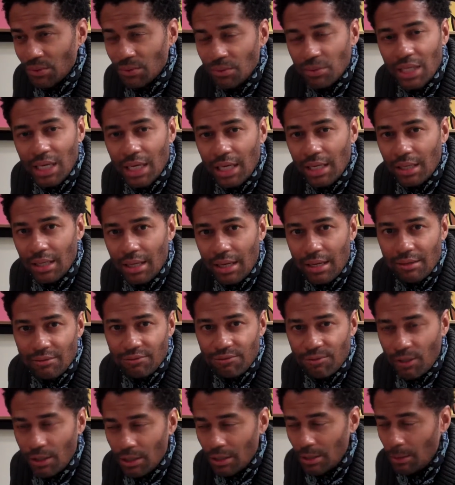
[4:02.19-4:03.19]
We had a lot of
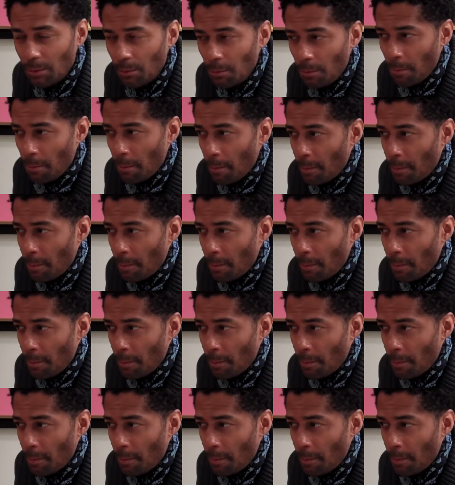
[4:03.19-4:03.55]
fun.